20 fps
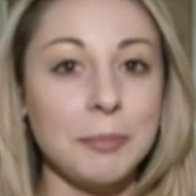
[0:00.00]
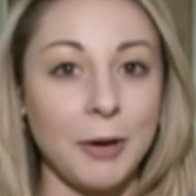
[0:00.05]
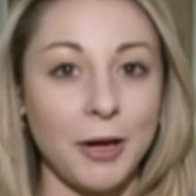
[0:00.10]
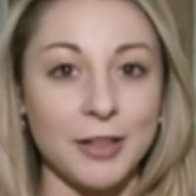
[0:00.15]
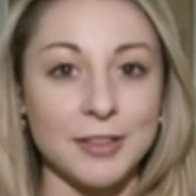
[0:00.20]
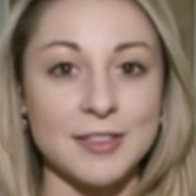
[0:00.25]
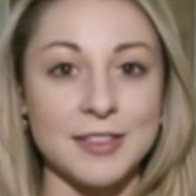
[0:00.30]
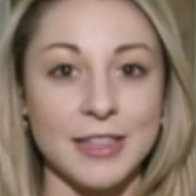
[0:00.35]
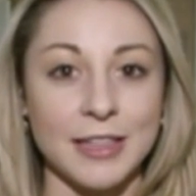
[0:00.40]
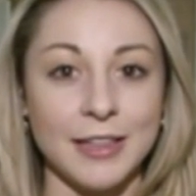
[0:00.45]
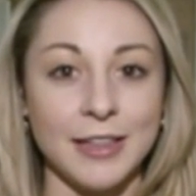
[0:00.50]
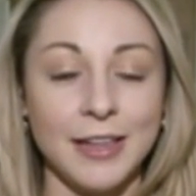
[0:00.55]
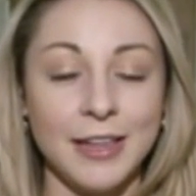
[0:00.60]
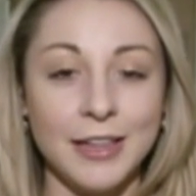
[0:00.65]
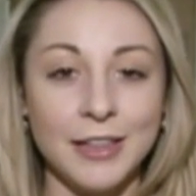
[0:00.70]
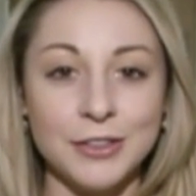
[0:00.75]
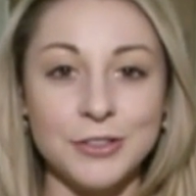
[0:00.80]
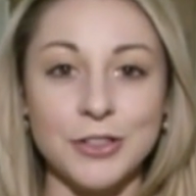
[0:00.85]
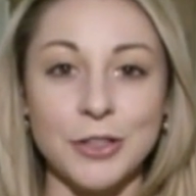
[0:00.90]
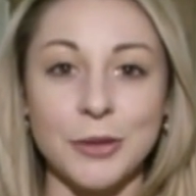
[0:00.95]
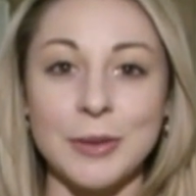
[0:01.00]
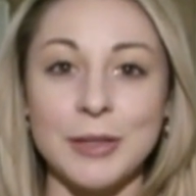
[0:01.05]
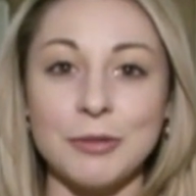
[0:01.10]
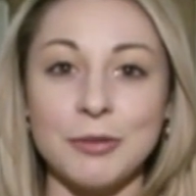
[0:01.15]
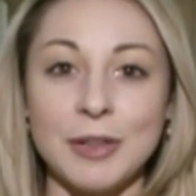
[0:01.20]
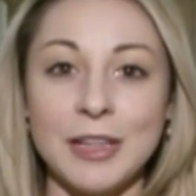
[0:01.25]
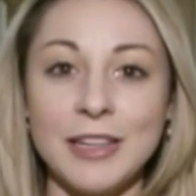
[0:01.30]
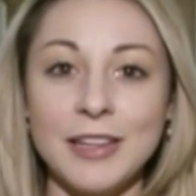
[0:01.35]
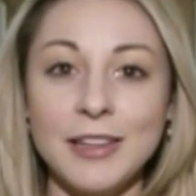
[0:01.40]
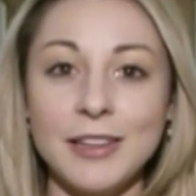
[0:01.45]
Boston, Jody
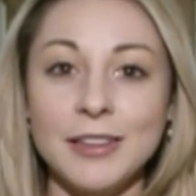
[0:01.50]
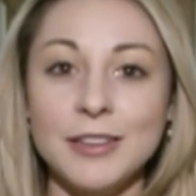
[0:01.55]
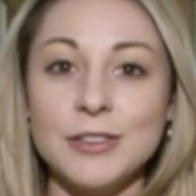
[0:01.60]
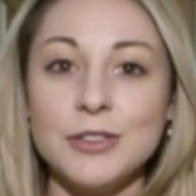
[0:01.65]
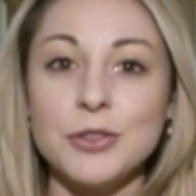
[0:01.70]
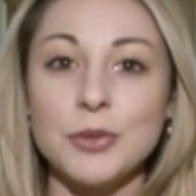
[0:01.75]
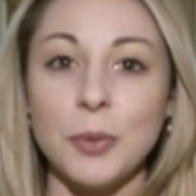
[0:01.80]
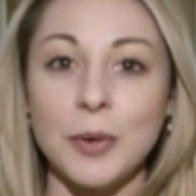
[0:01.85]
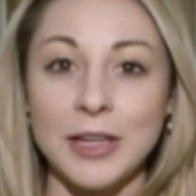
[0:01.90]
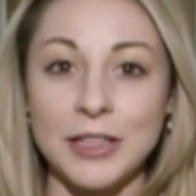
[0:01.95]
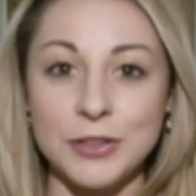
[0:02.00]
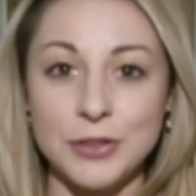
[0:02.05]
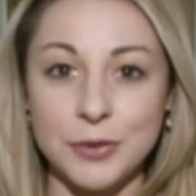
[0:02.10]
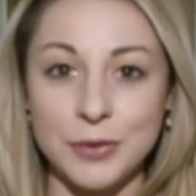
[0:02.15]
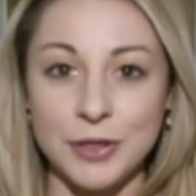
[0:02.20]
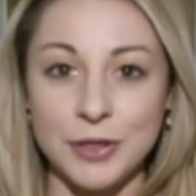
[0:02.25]
Reed, 22